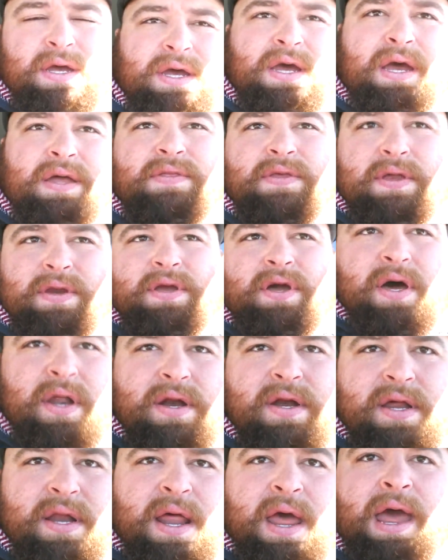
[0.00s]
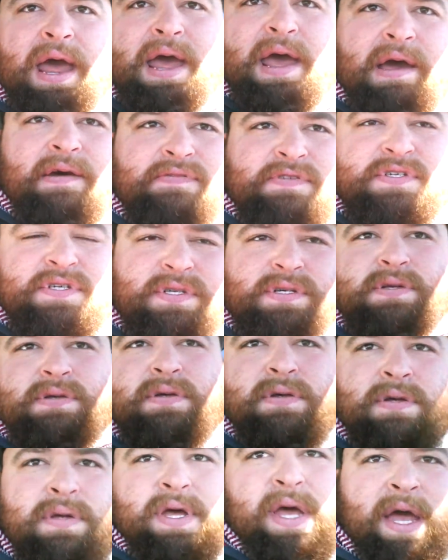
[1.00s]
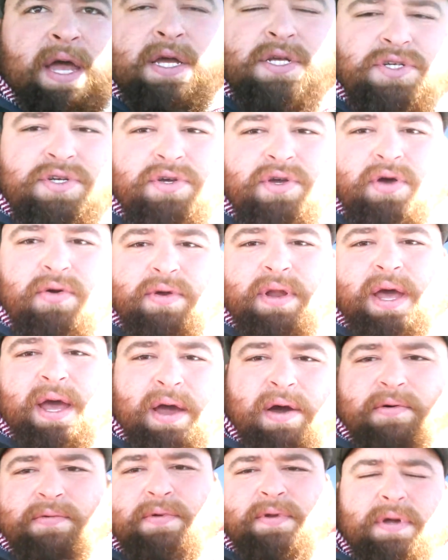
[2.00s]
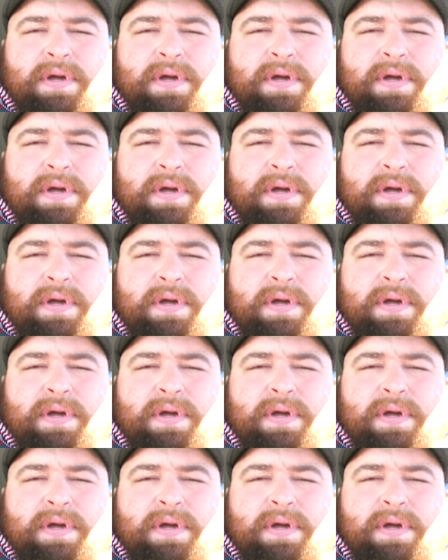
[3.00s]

and then cut it in halves as you go down.